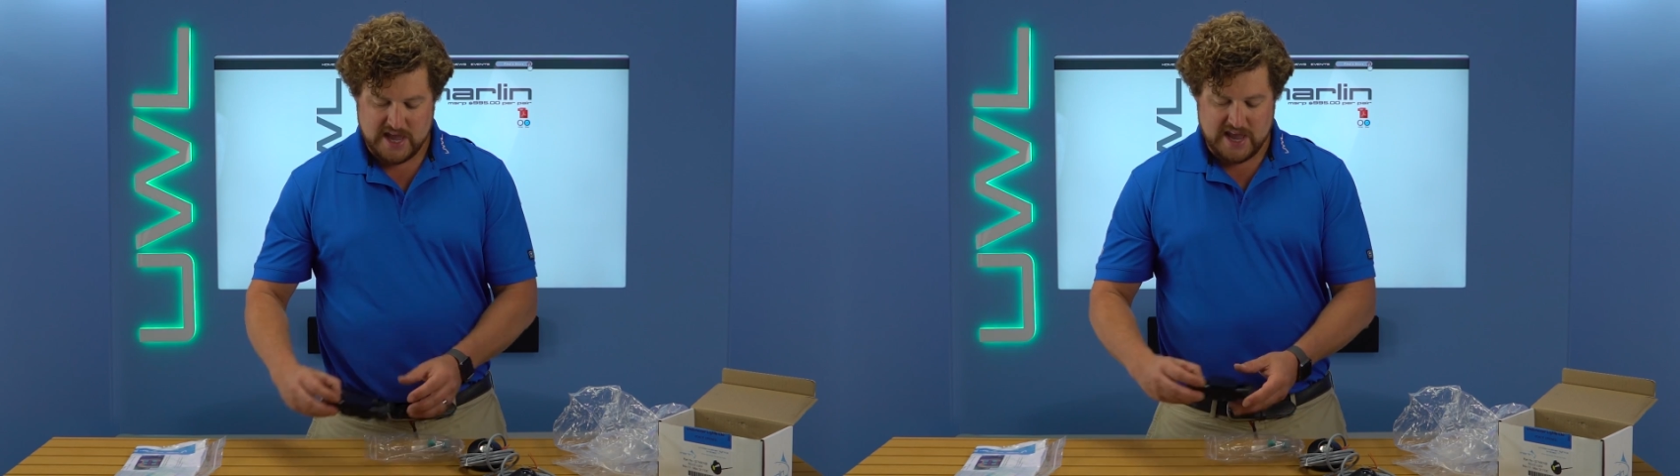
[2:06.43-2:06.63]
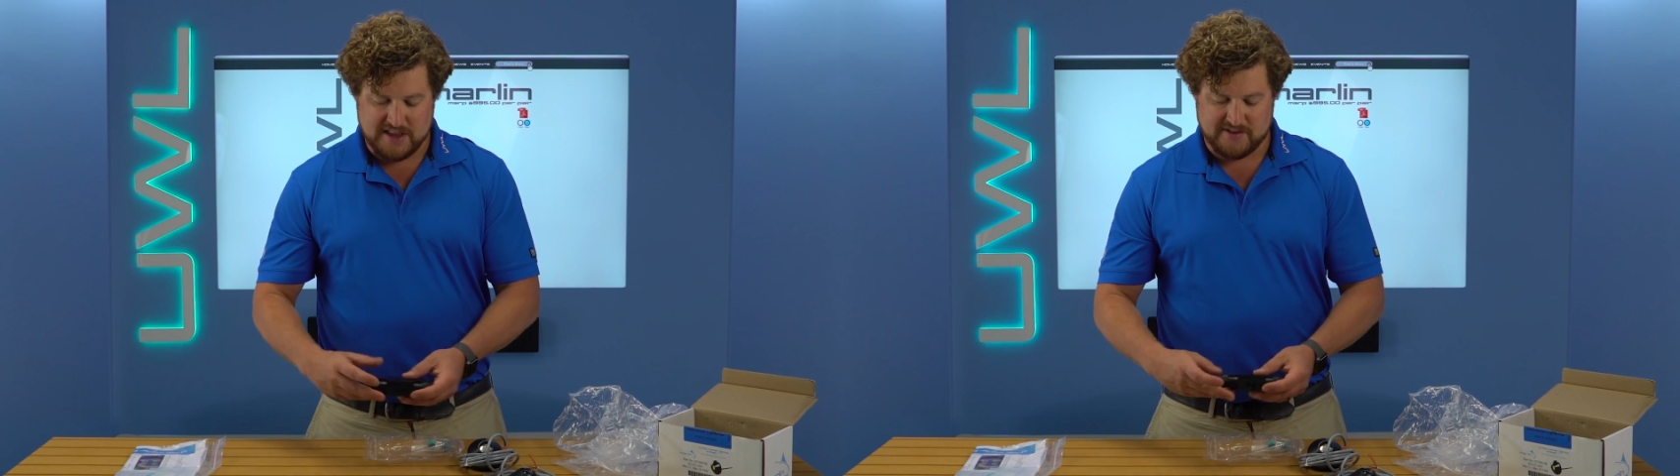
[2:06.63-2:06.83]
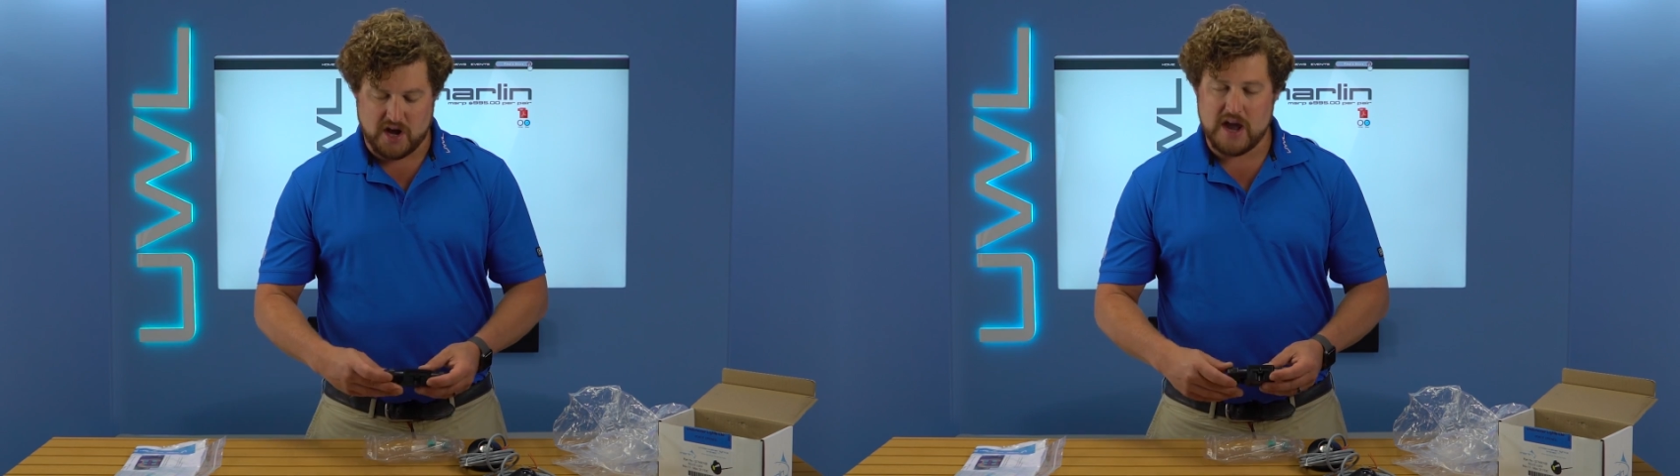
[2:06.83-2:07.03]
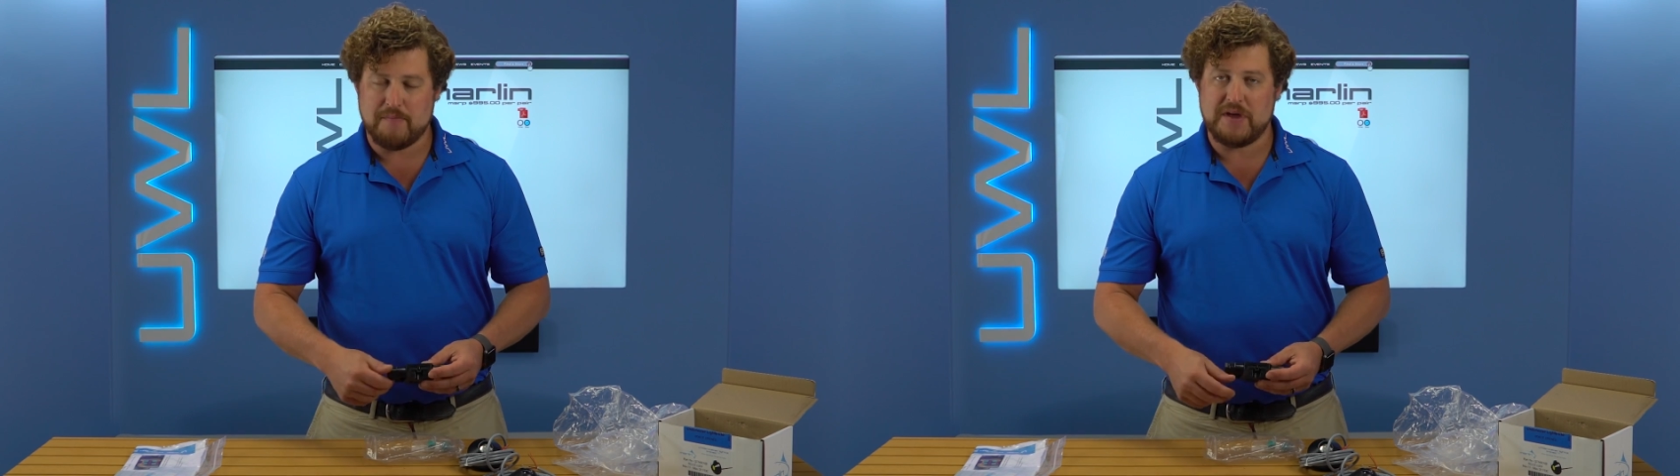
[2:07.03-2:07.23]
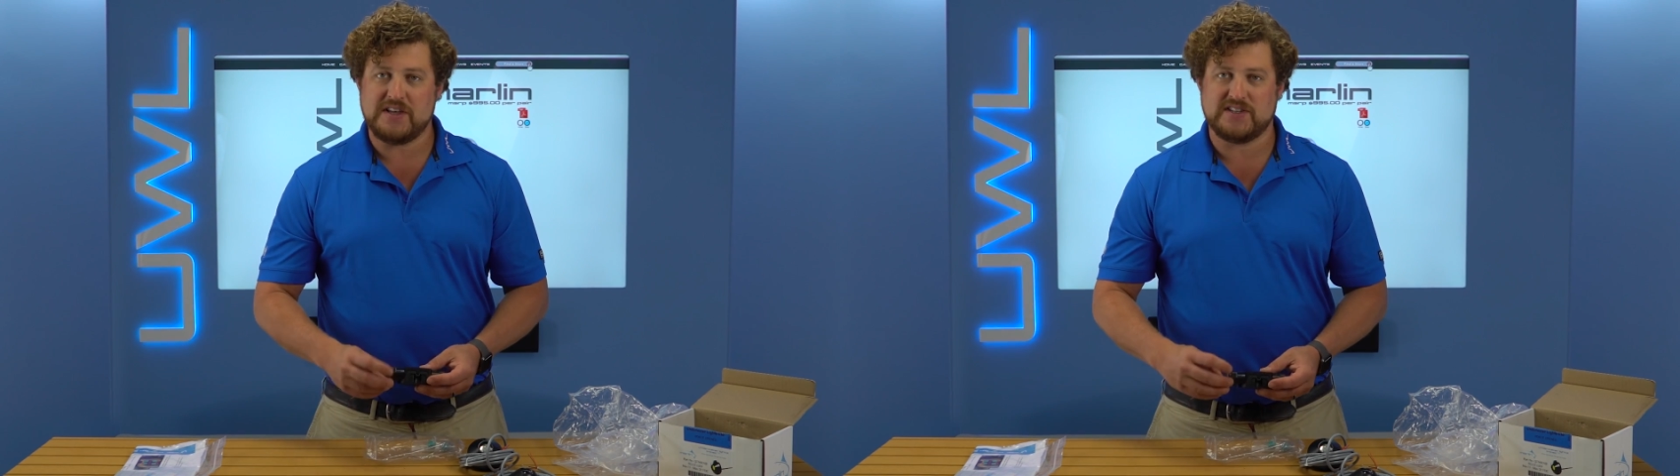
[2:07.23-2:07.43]
It is an
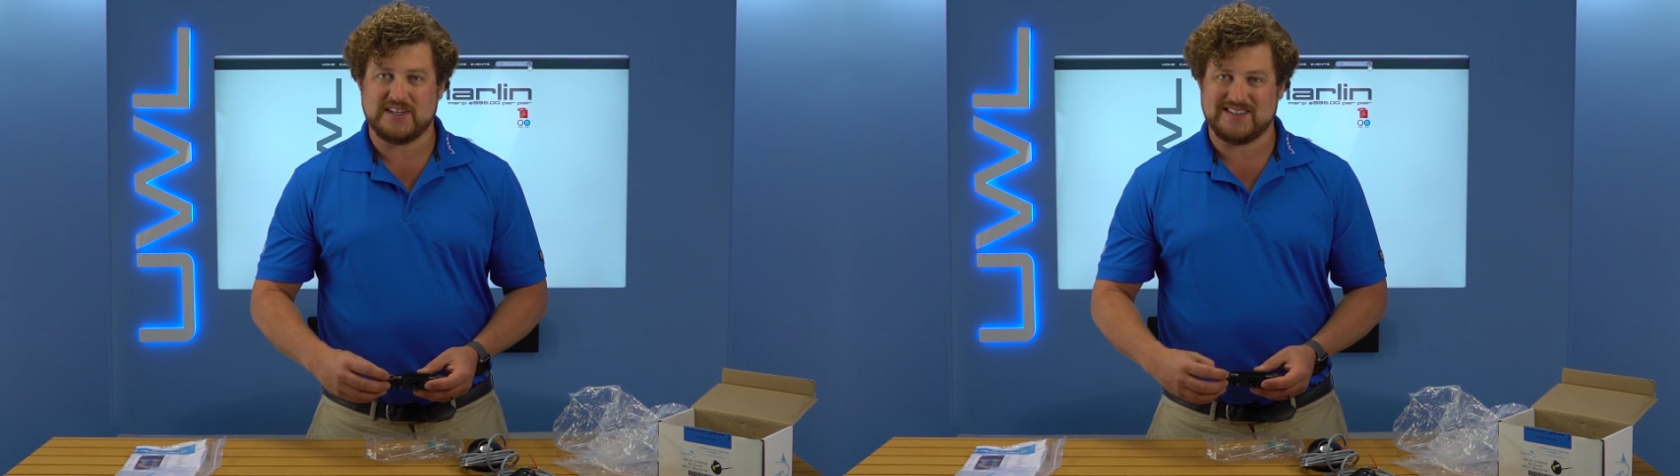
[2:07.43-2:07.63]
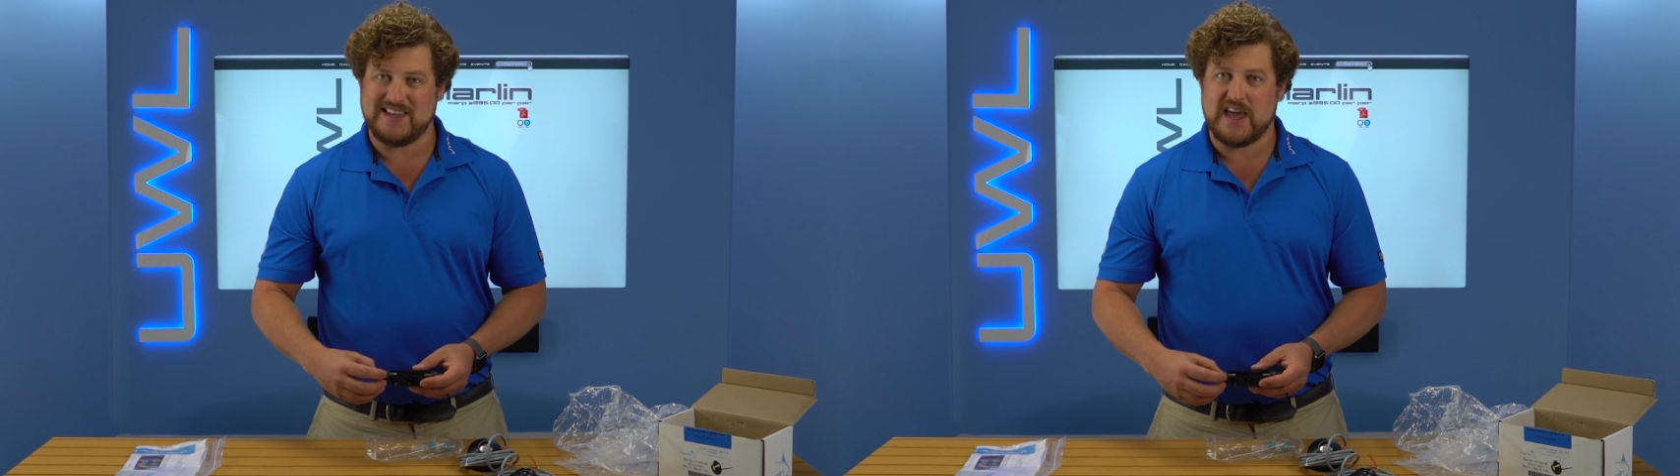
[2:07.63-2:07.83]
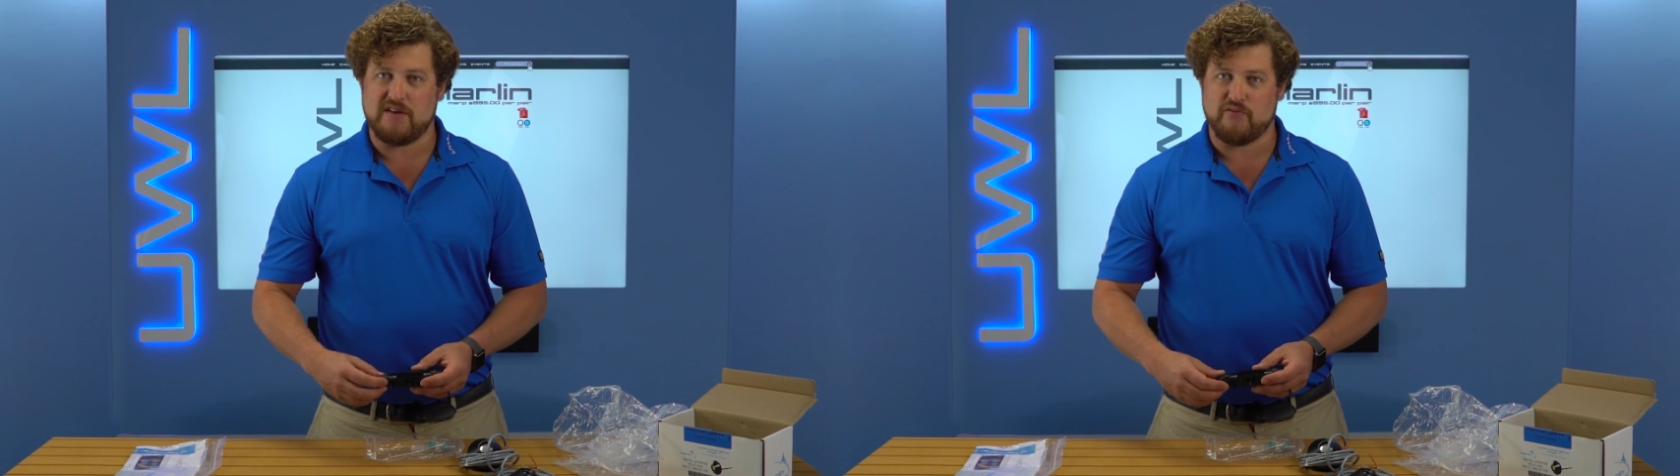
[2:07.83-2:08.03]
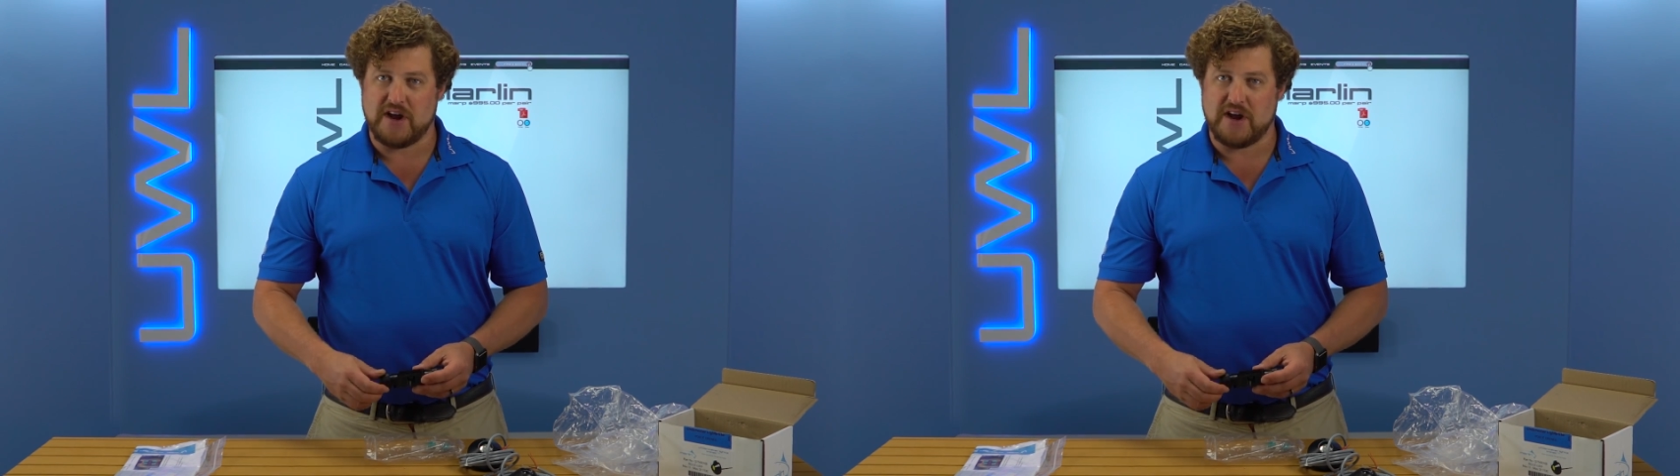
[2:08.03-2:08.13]
IP68